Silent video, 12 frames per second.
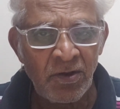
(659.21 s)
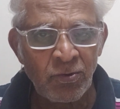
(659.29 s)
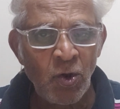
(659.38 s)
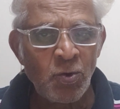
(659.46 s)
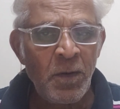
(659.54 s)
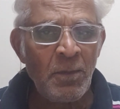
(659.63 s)

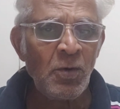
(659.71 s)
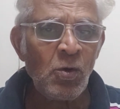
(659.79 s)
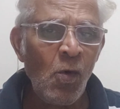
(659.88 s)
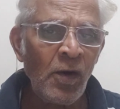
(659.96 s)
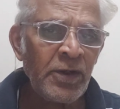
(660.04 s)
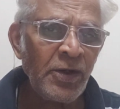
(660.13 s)
Those people who
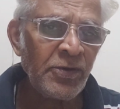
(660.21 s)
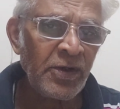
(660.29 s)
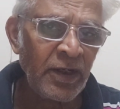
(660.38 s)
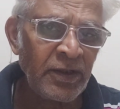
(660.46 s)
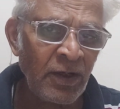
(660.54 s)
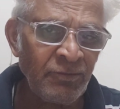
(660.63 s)
wanted to
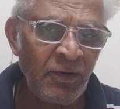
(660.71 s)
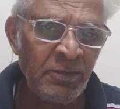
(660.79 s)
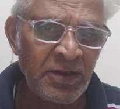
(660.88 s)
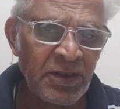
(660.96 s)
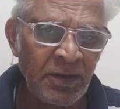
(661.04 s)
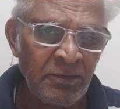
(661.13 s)
get
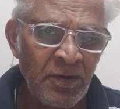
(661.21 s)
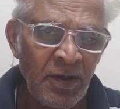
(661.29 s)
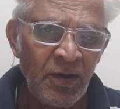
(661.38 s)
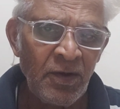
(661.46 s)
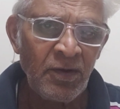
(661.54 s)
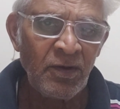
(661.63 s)
confirmation
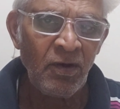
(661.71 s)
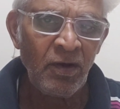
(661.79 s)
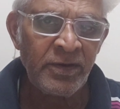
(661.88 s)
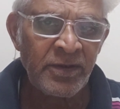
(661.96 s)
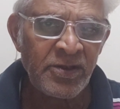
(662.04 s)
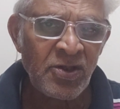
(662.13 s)

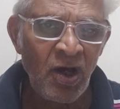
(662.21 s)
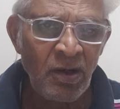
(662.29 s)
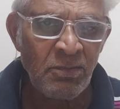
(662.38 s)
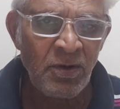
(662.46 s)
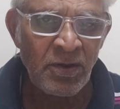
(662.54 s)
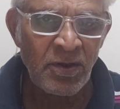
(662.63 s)
in the
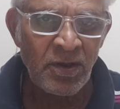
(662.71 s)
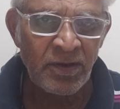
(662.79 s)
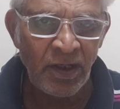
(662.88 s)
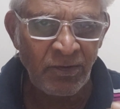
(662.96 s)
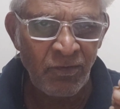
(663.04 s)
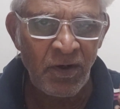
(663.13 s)
job,
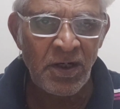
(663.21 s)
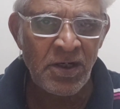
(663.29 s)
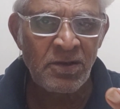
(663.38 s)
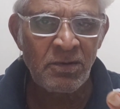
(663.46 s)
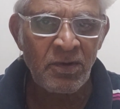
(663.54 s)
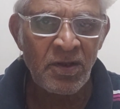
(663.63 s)
that
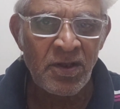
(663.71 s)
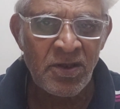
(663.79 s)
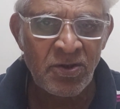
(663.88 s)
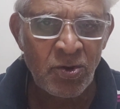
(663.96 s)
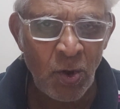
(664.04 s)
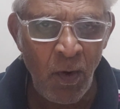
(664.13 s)
word
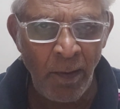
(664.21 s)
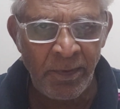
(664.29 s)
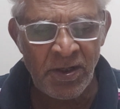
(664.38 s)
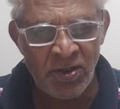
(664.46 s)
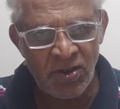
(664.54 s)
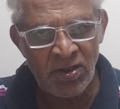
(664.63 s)
Dhruva
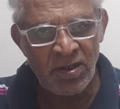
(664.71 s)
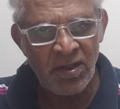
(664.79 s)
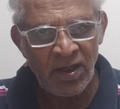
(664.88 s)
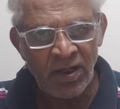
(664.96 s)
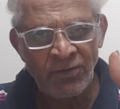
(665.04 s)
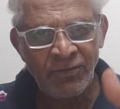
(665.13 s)
means
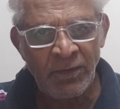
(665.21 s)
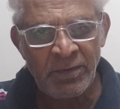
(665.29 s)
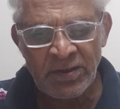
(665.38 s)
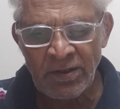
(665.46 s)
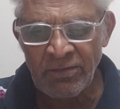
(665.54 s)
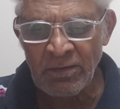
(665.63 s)

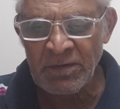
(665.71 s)
confirmation will